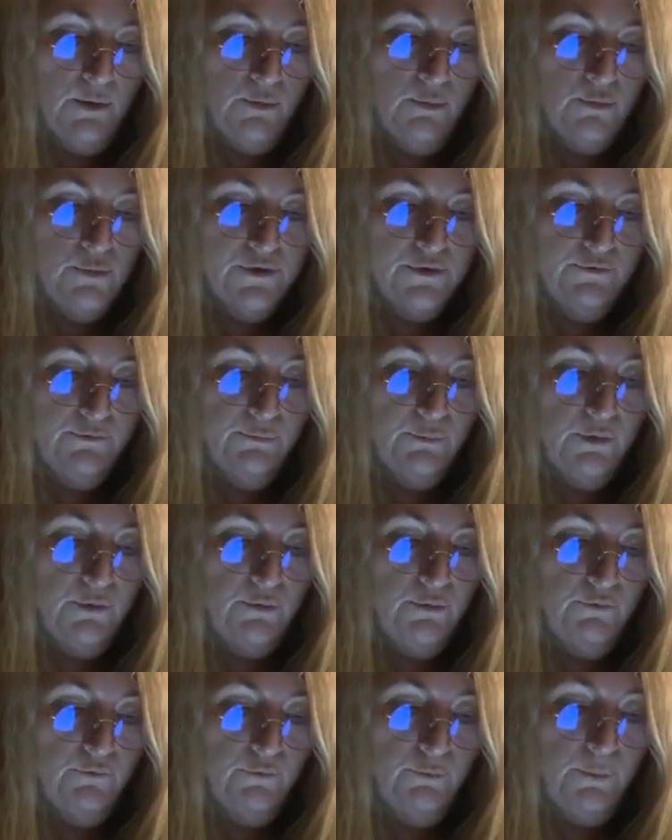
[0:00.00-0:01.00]
would have
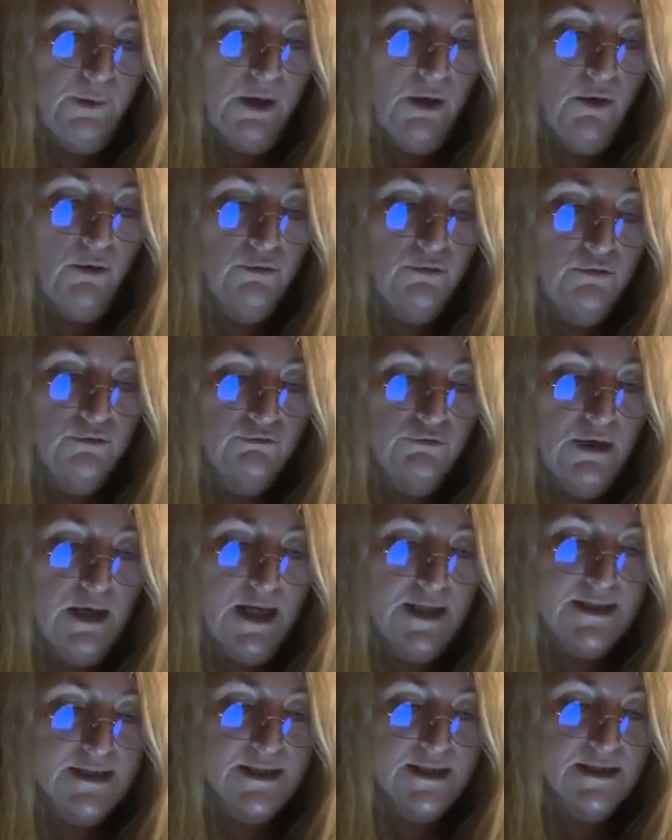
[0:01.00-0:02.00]
moved beyond
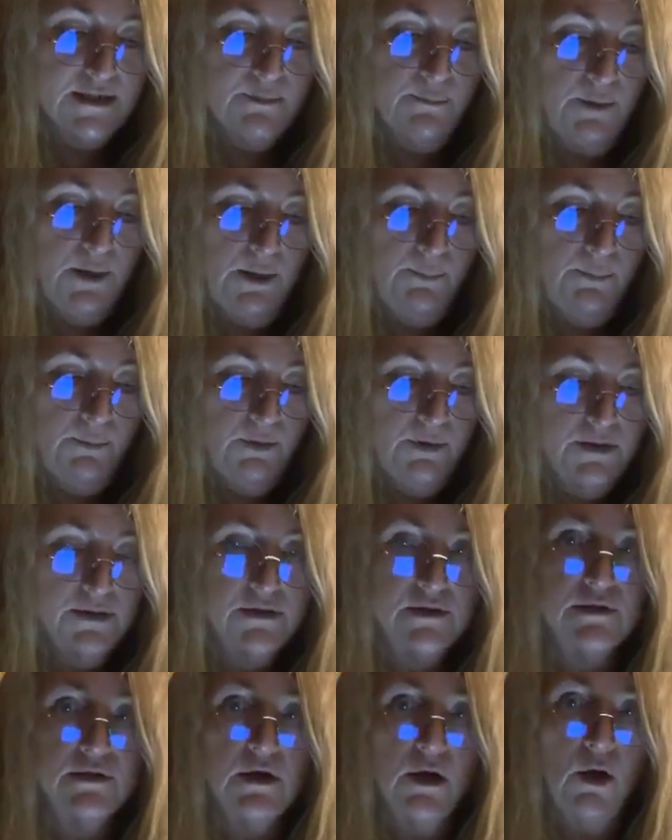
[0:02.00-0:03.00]
relating to people
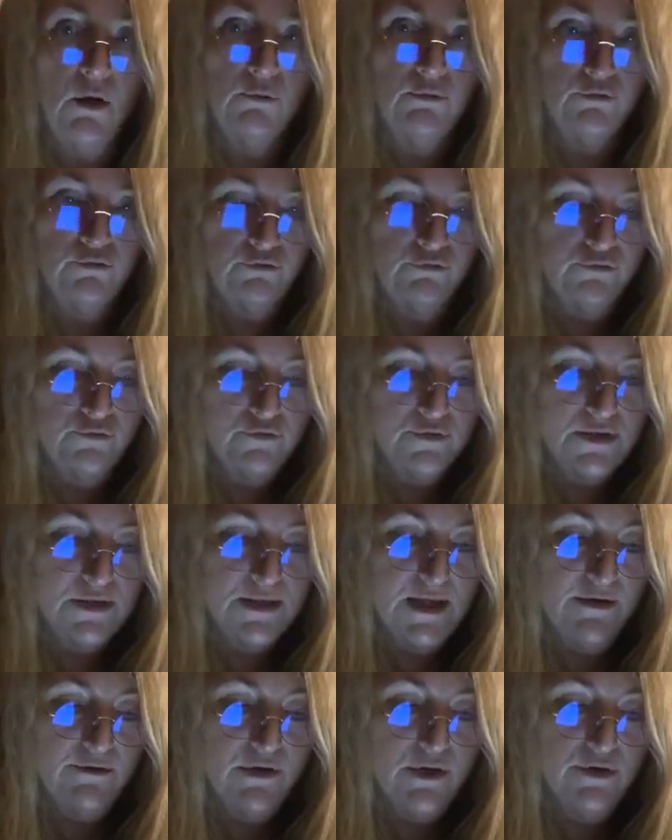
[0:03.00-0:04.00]
as cultural
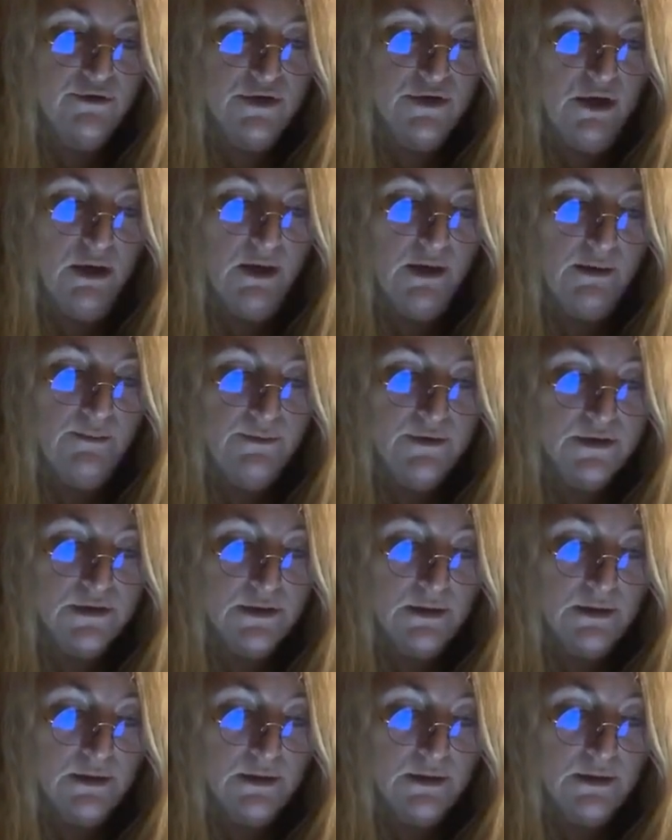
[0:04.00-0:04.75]
stereotypes.